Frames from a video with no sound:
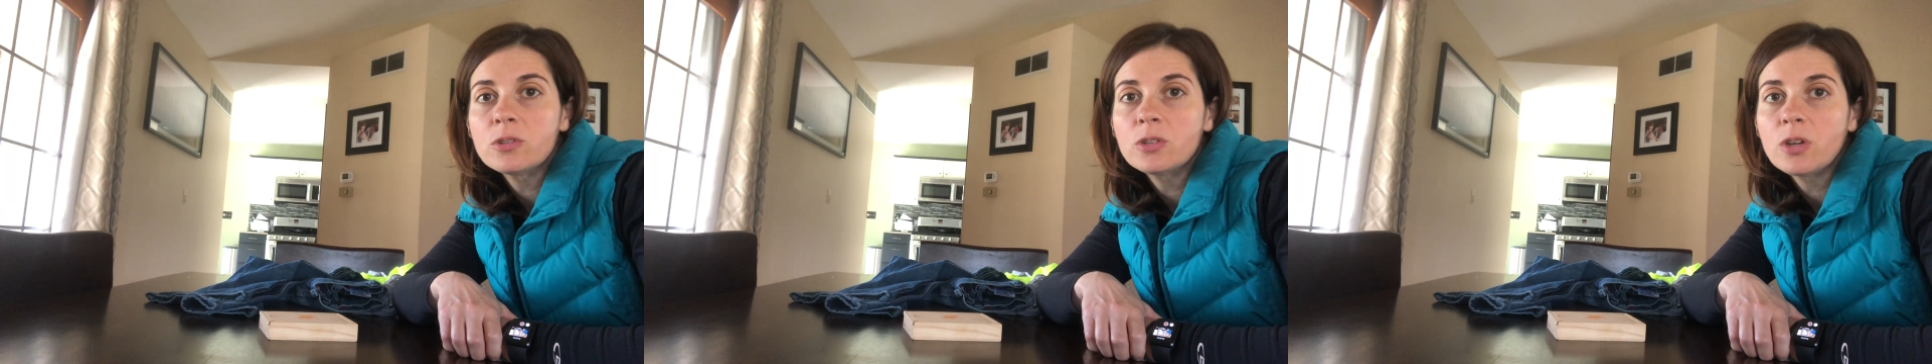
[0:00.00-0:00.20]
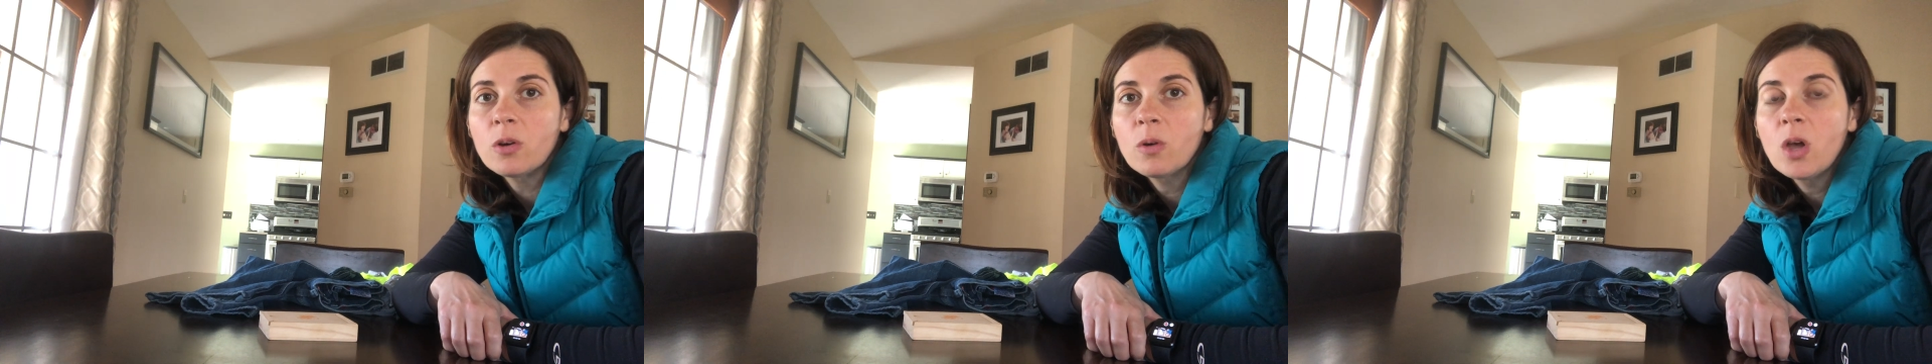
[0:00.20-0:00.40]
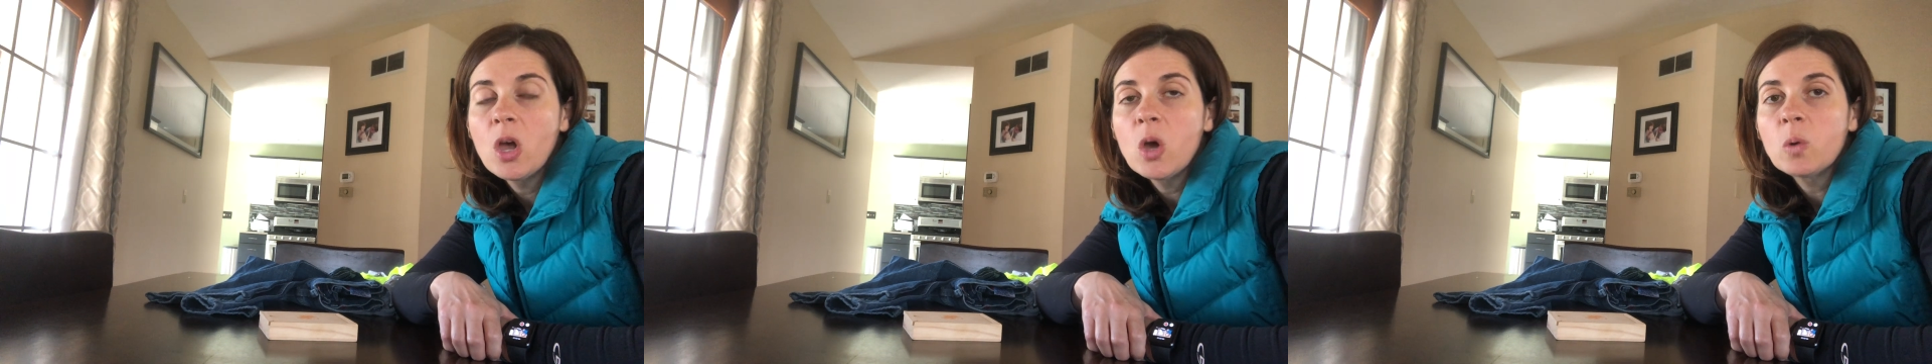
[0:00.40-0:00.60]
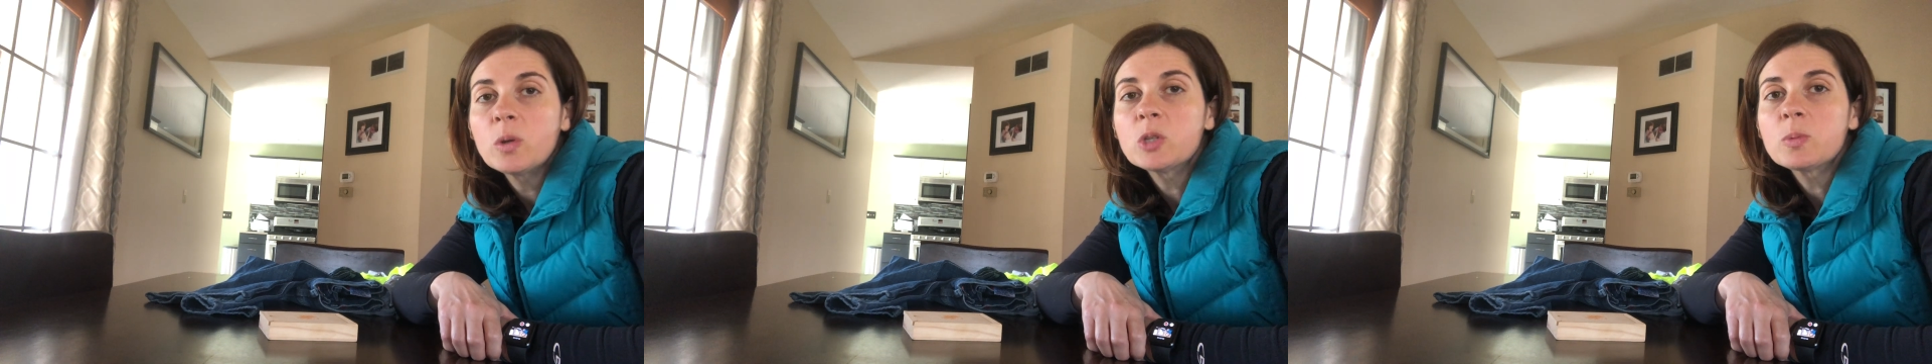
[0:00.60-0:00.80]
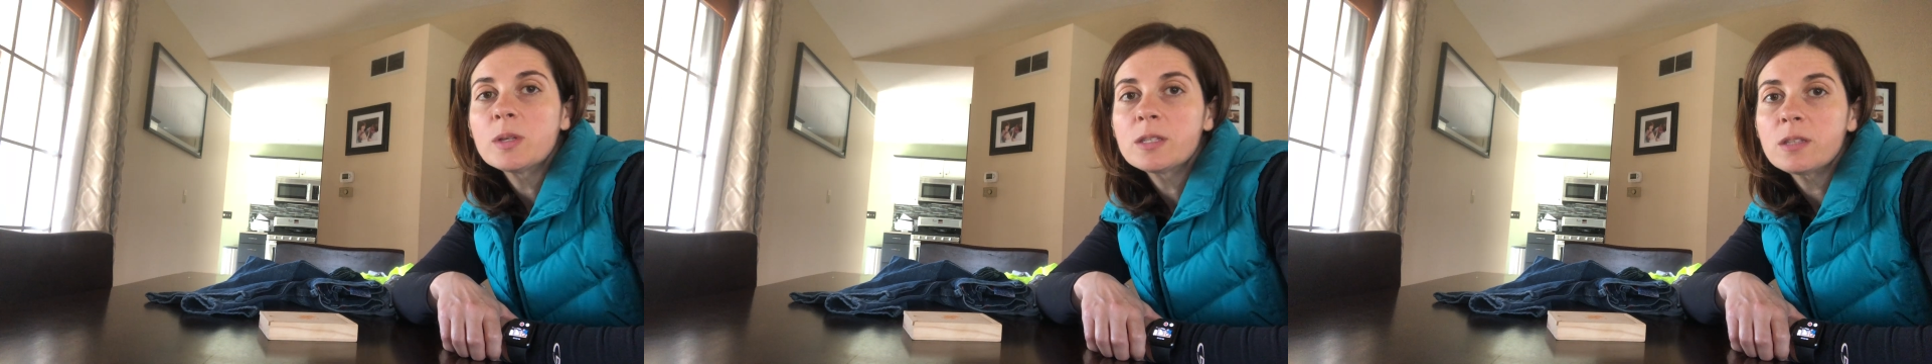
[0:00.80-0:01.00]
to know
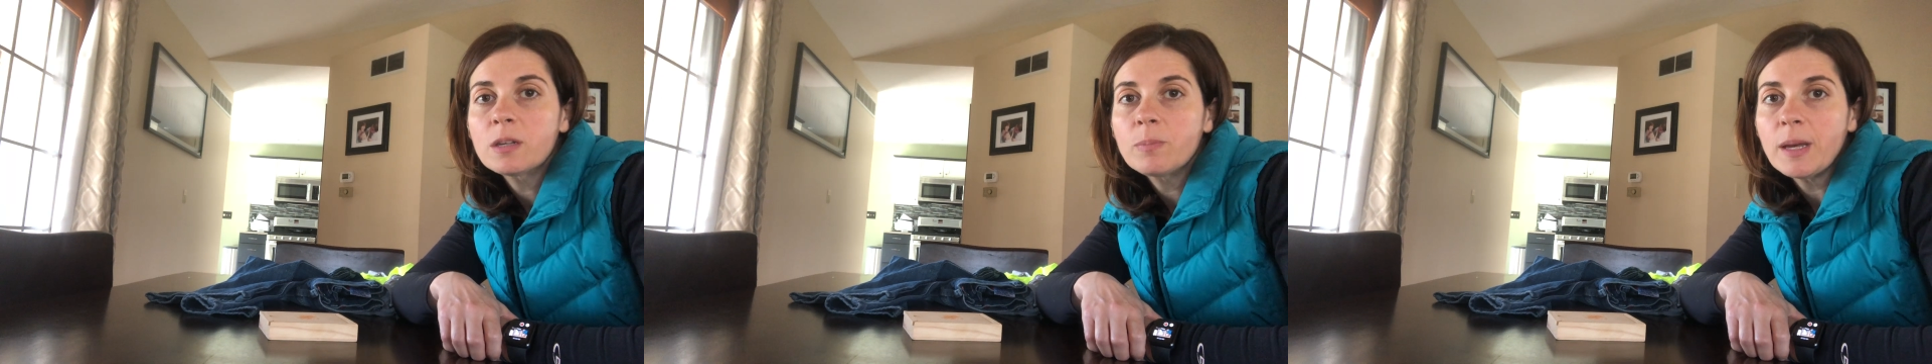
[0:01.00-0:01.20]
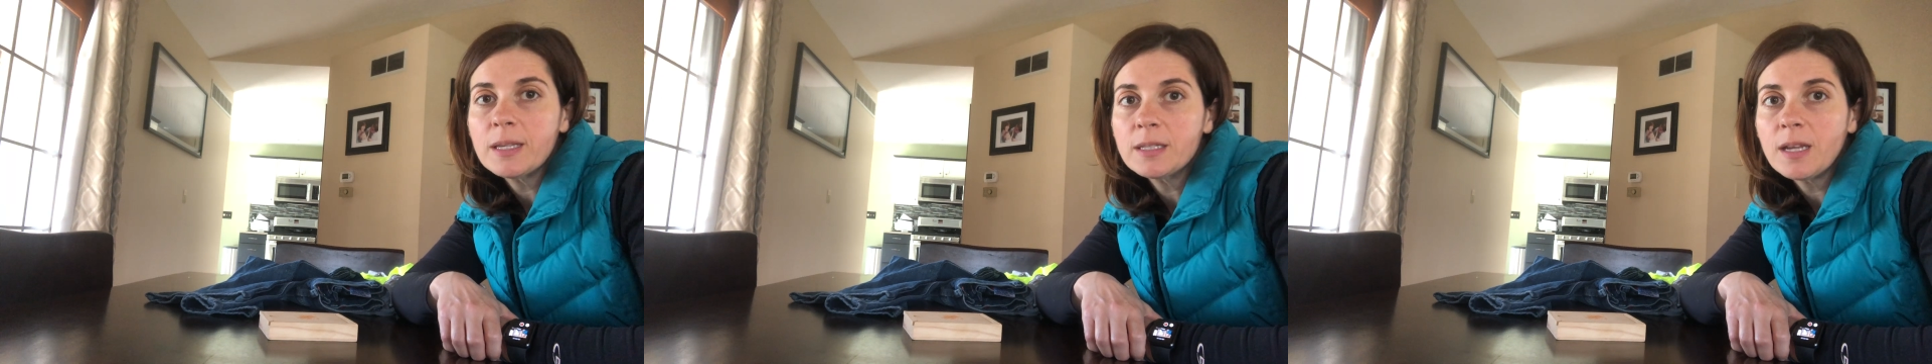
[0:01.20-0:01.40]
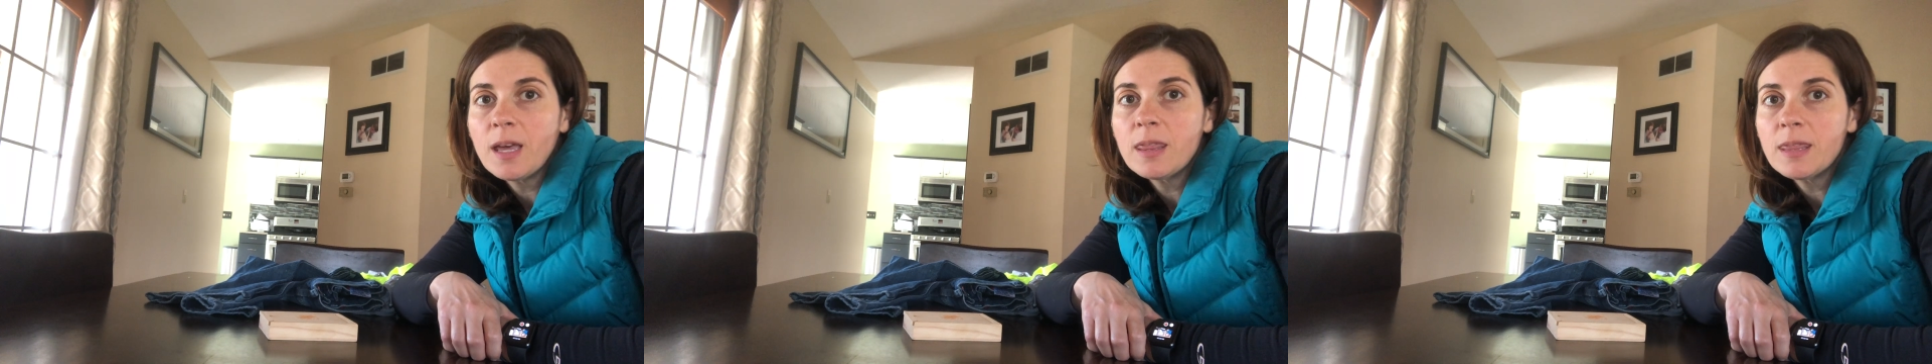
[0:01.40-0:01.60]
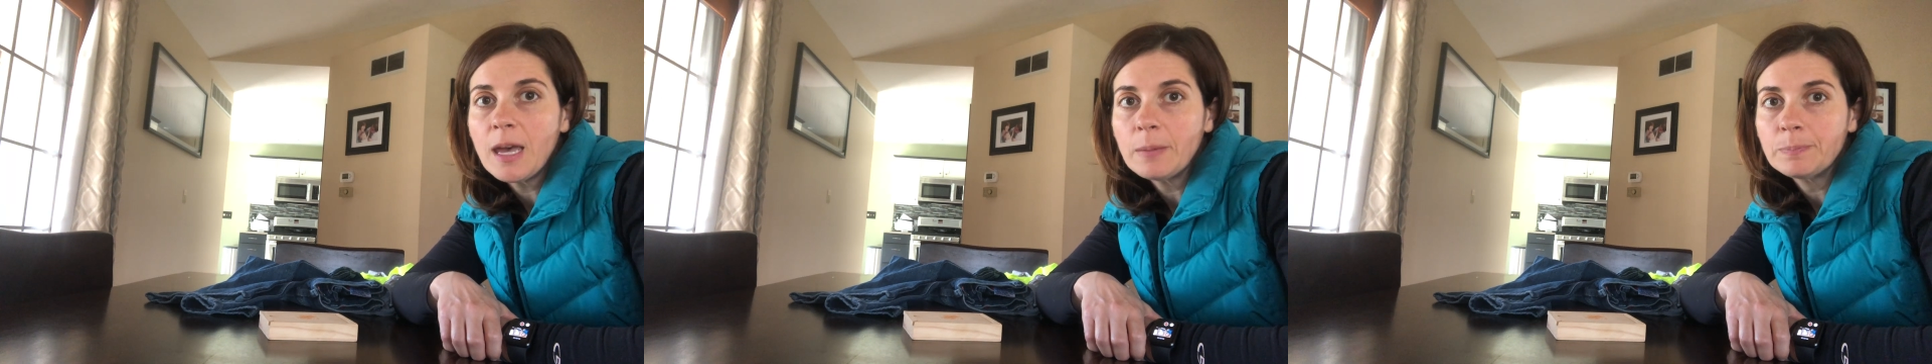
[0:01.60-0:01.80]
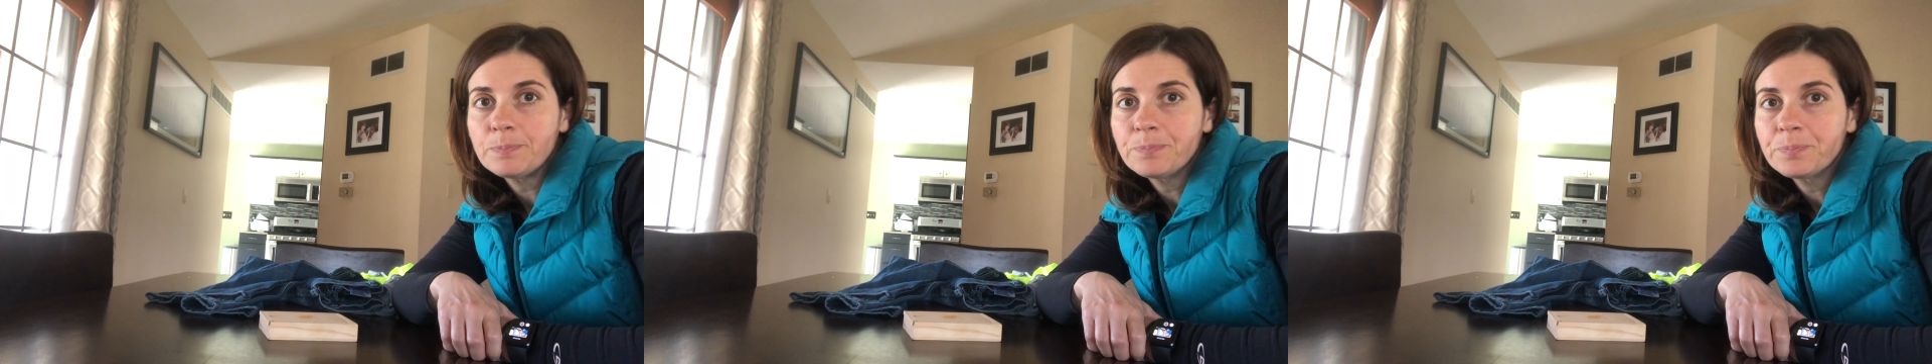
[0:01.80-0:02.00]
which ones look best on
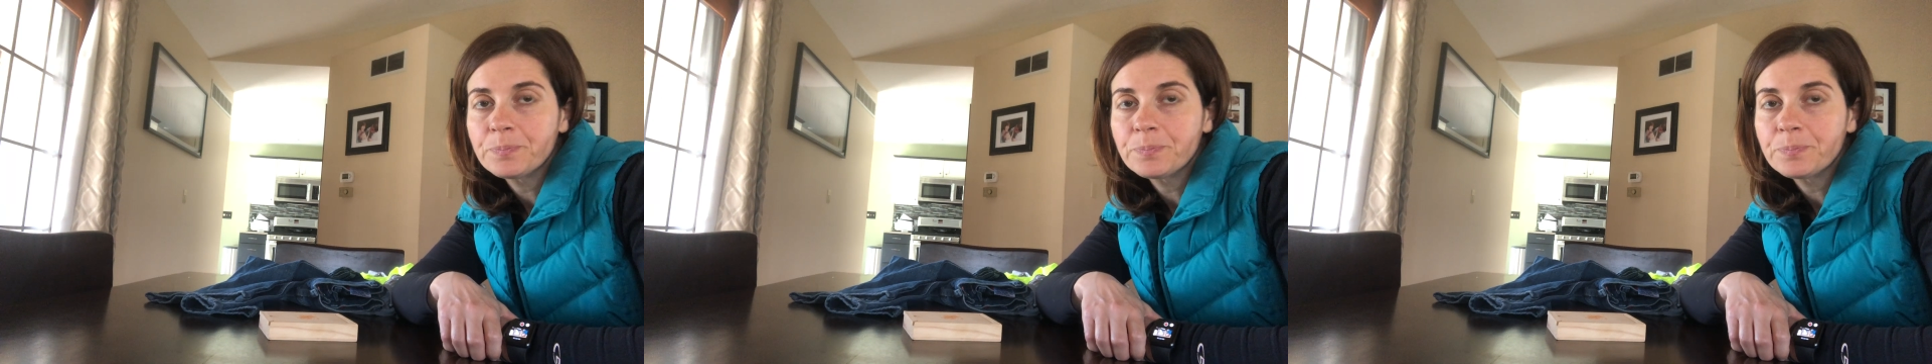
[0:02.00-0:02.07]
them.